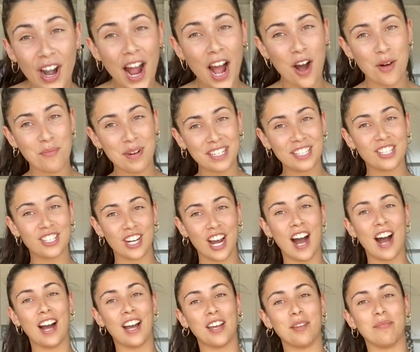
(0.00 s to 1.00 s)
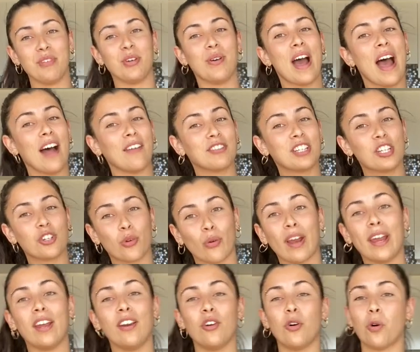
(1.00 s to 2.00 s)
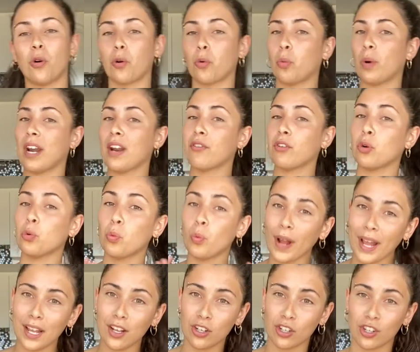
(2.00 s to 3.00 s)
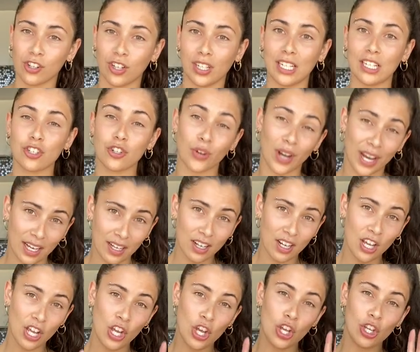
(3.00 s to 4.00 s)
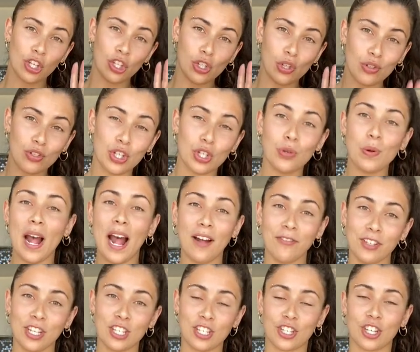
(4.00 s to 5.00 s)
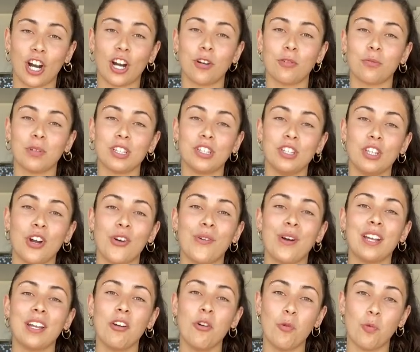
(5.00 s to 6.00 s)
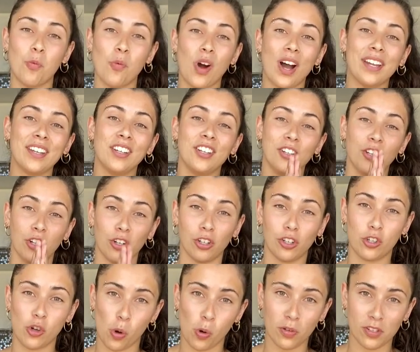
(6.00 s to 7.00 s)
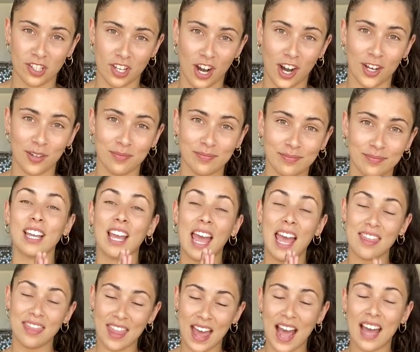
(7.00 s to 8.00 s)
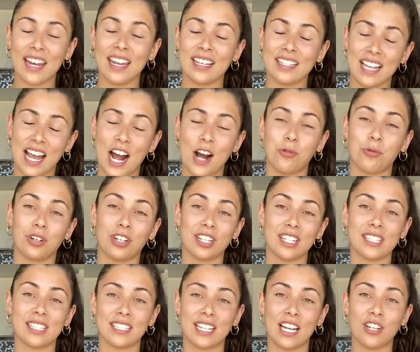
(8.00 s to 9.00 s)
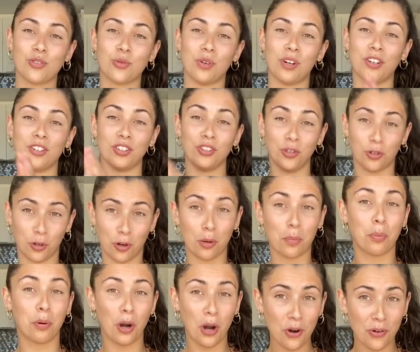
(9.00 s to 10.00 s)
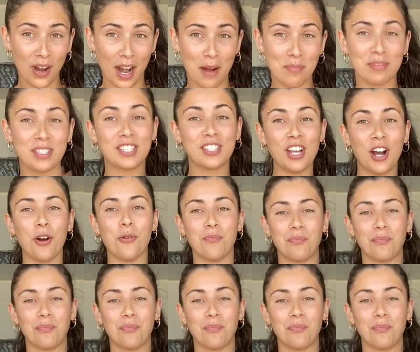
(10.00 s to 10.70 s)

how much time you have to train or whatever way you're going to train, you do have to start with knowing what your goals are. And that is how we're gonna schedule your program. So